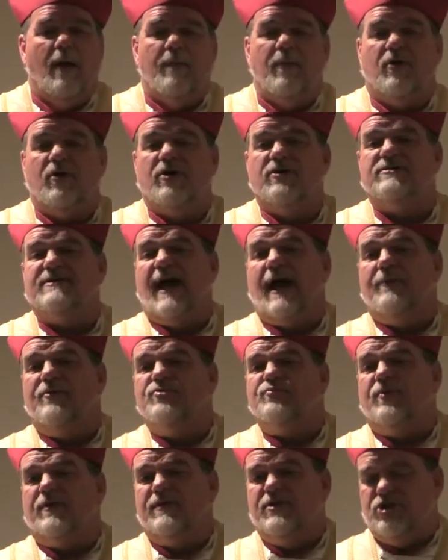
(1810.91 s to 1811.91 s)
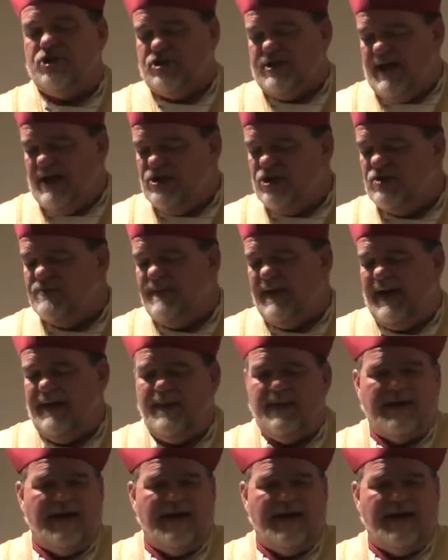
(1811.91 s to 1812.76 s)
because that was one of the changes made in the